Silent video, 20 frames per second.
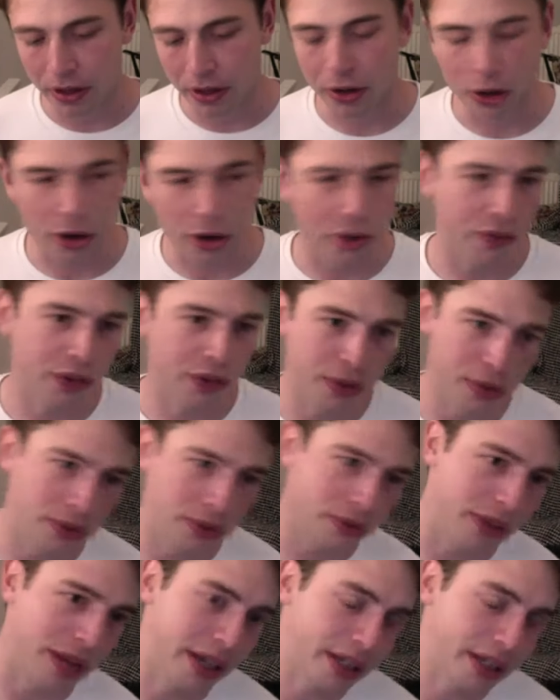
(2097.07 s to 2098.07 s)
unearthing
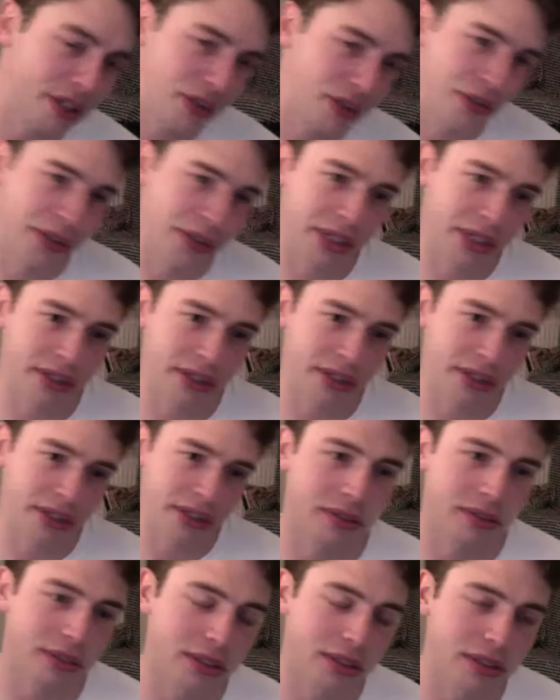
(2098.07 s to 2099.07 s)
all of that history
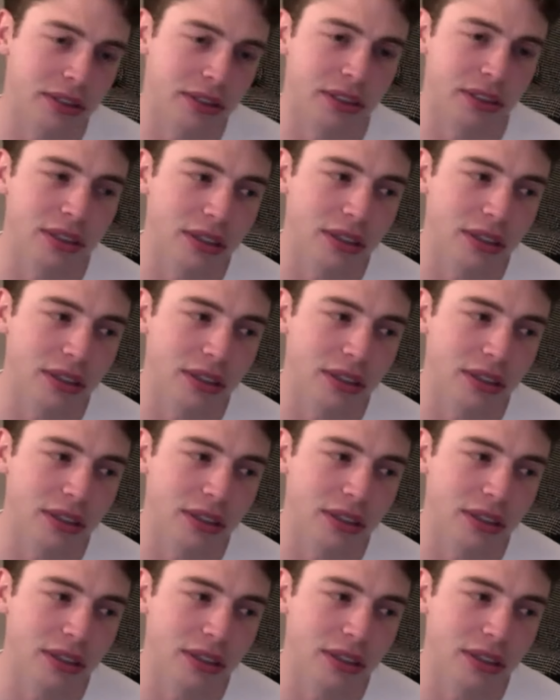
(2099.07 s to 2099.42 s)
and